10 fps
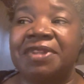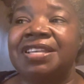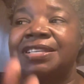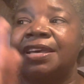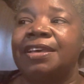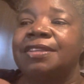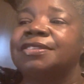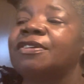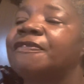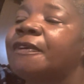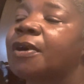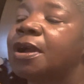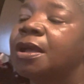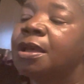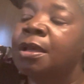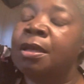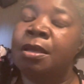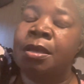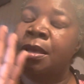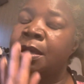It's a hit so far.
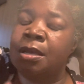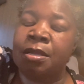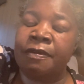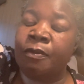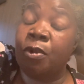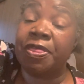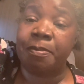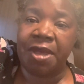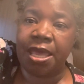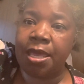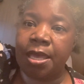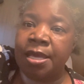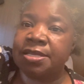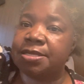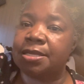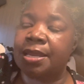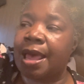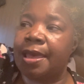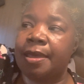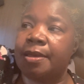With me, it's
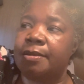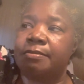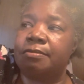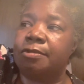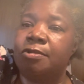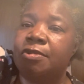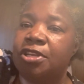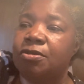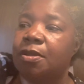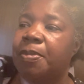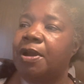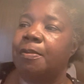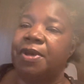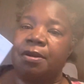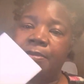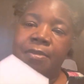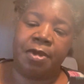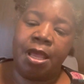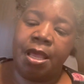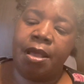like you can do the bare minimum.
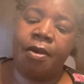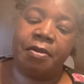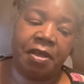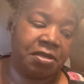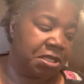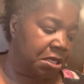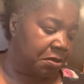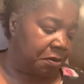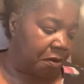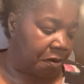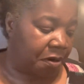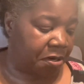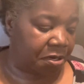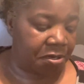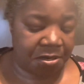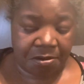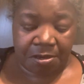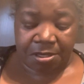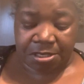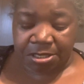Oh, there's a little card in here.
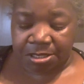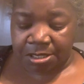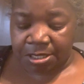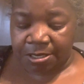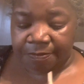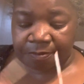Let's see.